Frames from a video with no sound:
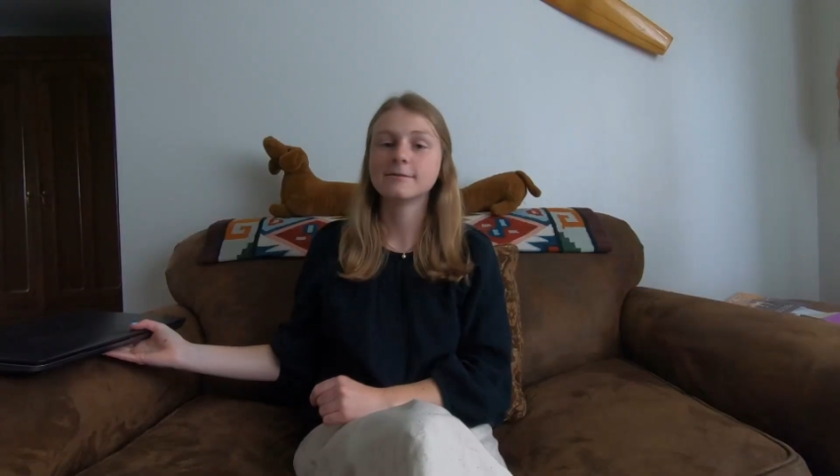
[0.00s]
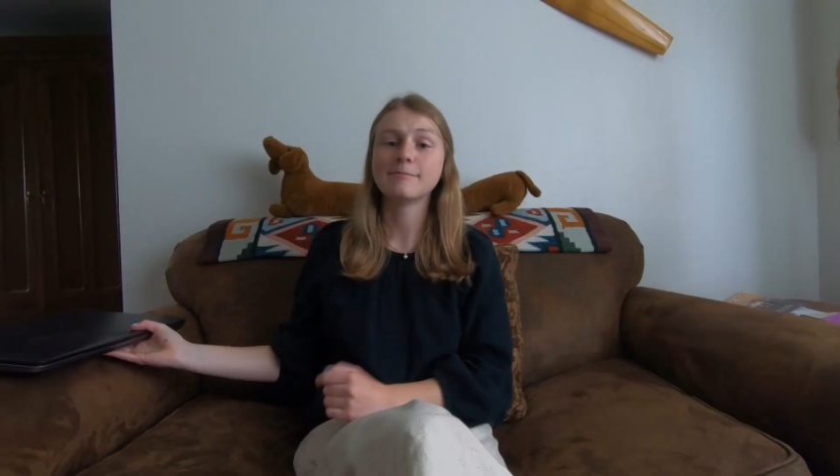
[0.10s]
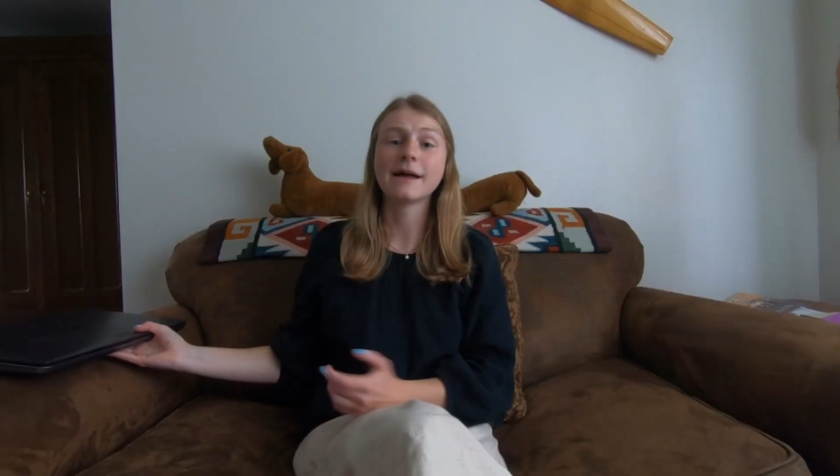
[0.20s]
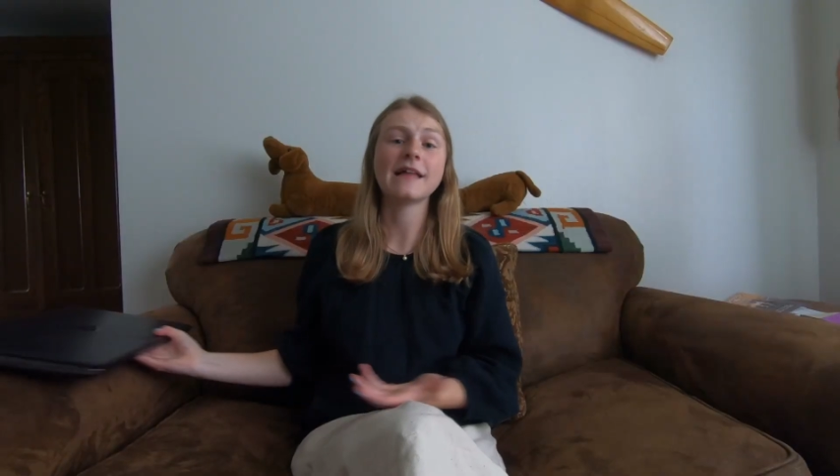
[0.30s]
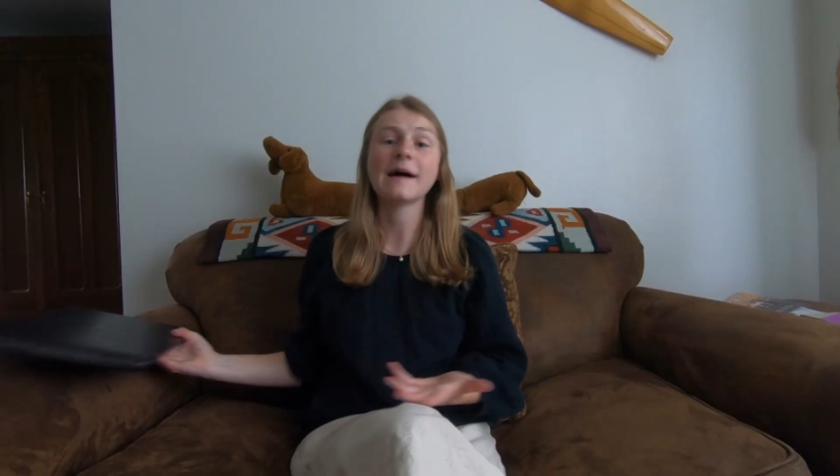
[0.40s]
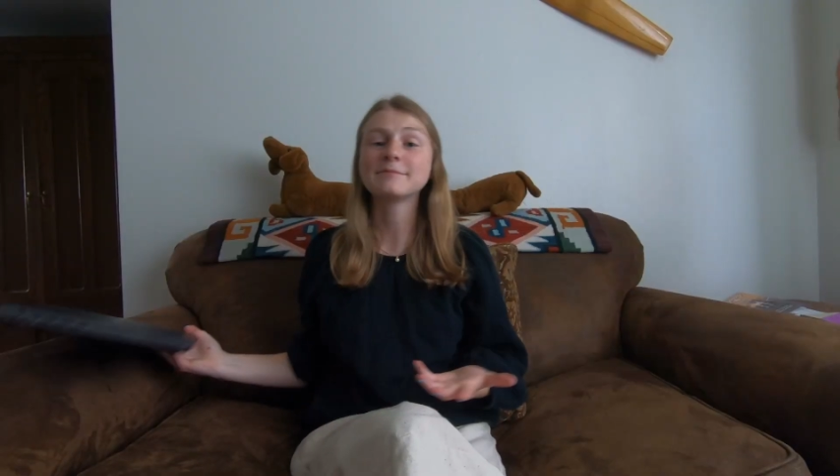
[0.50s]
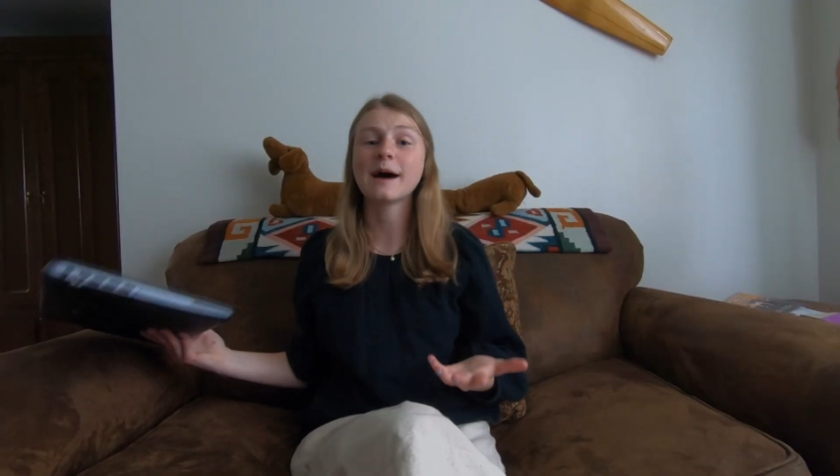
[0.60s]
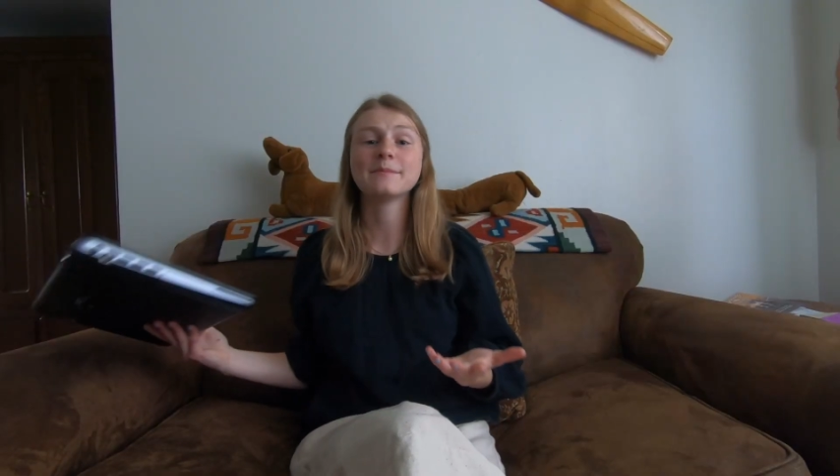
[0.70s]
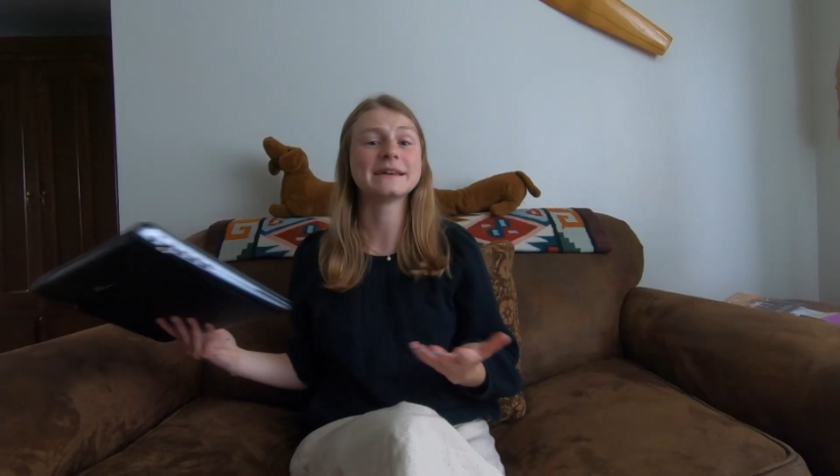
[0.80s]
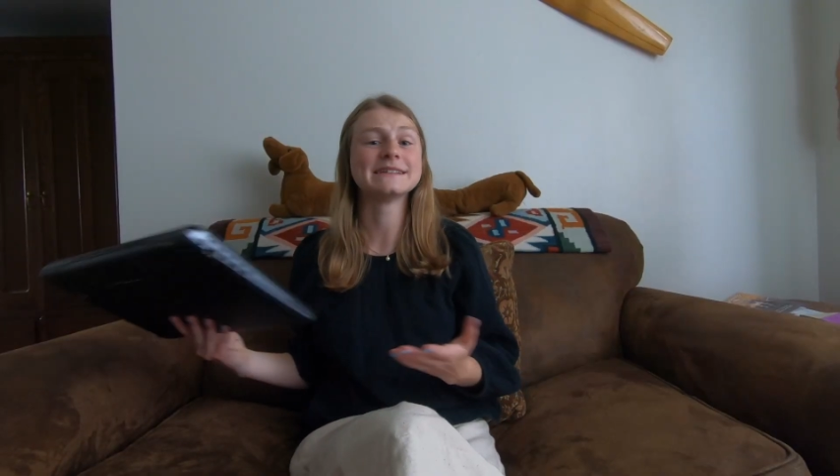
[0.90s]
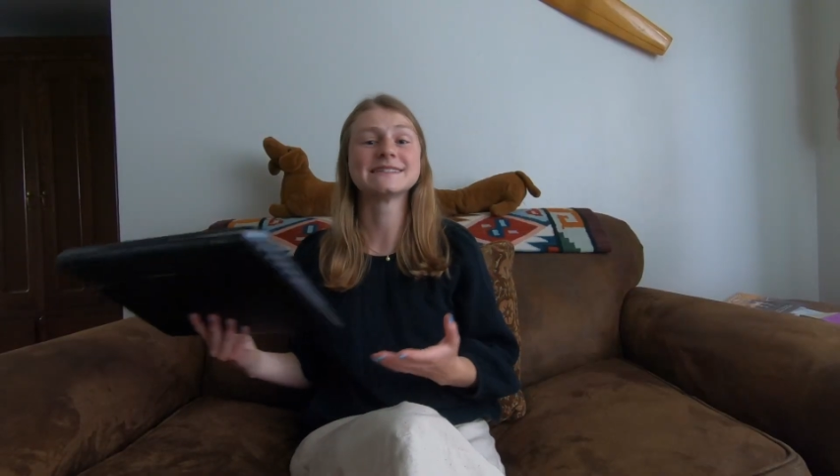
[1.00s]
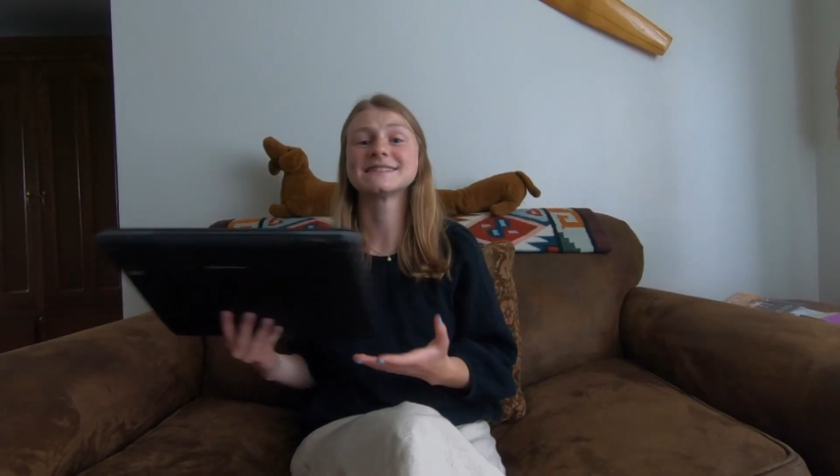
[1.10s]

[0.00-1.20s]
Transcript: My laptop is